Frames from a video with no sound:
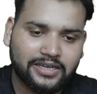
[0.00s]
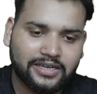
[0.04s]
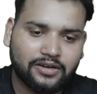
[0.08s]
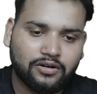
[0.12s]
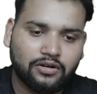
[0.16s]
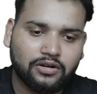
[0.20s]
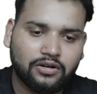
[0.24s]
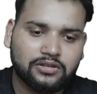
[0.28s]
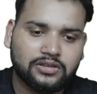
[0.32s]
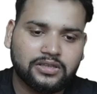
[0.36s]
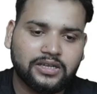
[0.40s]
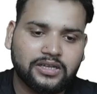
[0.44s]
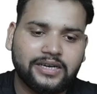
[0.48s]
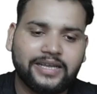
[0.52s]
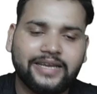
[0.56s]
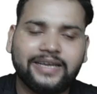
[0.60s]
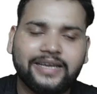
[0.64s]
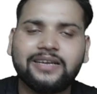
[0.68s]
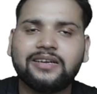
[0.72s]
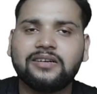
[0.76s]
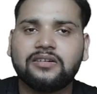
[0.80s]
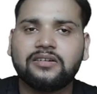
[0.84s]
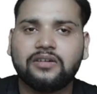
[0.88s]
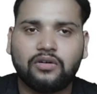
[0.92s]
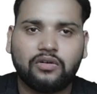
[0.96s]
click on the
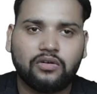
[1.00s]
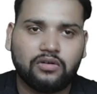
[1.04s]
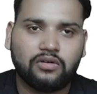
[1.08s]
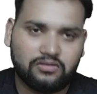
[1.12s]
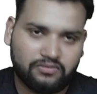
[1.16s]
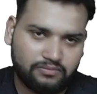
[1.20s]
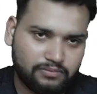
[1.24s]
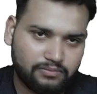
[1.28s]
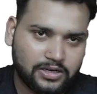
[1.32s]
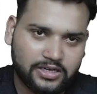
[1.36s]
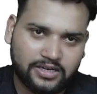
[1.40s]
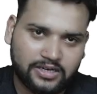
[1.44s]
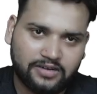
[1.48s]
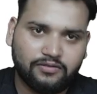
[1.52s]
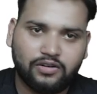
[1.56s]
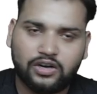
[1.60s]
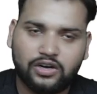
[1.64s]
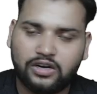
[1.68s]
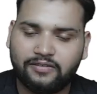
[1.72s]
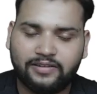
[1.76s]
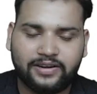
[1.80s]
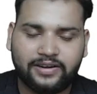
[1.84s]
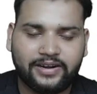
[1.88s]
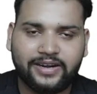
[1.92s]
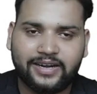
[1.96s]
link or button,
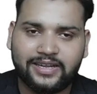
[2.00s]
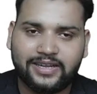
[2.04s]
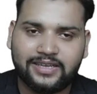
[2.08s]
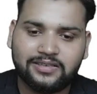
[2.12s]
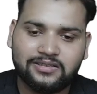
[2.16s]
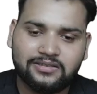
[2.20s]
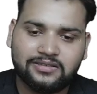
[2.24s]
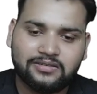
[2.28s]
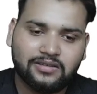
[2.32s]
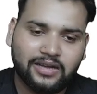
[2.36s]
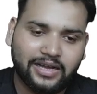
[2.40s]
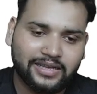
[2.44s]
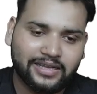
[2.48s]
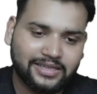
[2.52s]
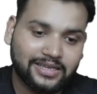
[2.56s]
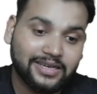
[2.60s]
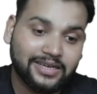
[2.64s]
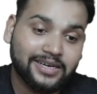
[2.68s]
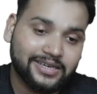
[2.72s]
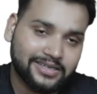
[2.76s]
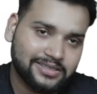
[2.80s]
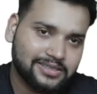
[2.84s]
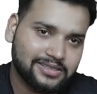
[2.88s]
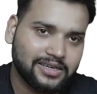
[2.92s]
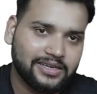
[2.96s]
whatever it is. I
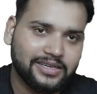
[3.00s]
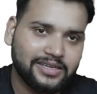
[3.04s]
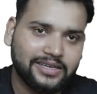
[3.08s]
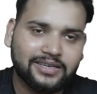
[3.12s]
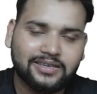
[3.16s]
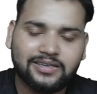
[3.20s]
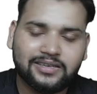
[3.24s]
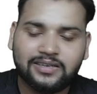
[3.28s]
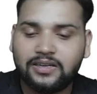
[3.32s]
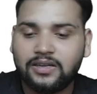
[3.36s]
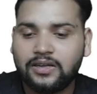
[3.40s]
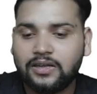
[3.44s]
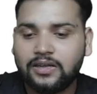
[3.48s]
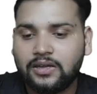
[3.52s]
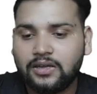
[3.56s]
think it is a link.